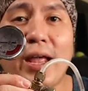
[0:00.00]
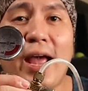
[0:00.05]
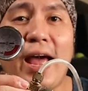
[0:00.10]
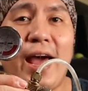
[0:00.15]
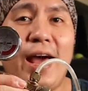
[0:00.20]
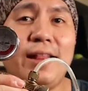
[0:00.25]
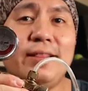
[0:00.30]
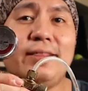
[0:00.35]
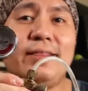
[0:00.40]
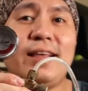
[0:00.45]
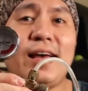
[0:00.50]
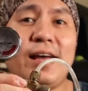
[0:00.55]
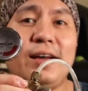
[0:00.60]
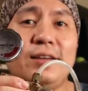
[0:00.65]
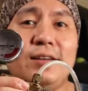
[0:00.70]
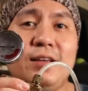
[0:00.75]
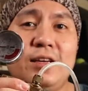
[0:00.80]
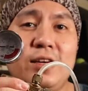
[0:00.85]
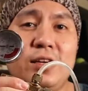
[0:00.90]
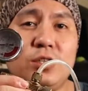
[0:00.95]
and
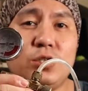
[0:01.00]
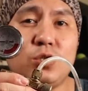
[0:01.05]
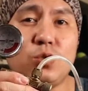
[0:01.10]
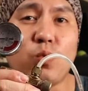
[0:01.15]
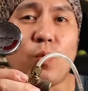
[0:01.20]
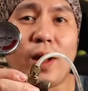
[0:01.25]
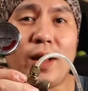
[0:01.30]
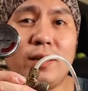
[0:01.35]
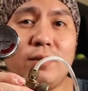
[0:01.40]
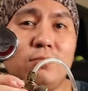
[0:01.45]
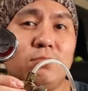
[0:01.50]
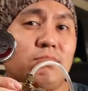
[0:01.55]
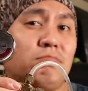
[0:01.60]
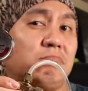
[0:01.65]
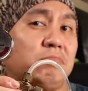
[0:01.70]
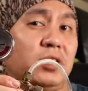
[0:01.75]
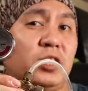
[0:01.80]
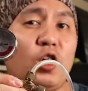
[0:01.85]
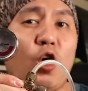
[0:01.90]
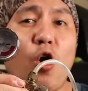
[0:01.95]
that is what
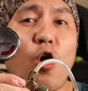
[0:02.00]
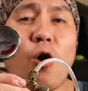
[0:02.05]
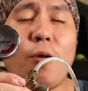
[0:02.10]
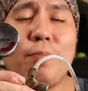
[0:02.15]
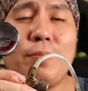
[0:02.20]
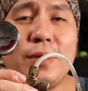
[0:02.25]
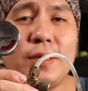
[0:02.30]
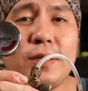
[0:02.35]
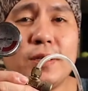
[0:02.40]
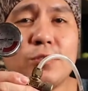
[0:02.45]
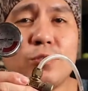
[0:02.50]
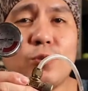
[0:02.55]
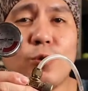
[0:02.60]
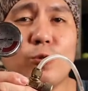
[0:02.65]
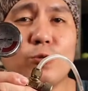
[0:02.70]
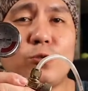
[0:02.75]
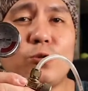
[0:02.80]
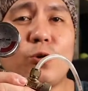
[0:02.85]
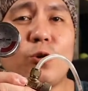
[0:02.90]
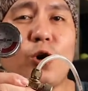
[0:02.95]
the hobbyists
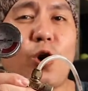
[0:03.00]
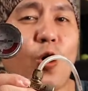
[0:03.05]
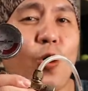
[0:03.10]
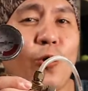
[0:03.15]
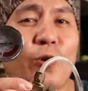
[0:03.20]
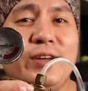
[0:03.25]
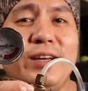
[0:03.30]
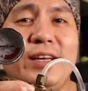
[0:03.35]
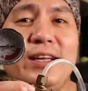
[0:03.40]
also coin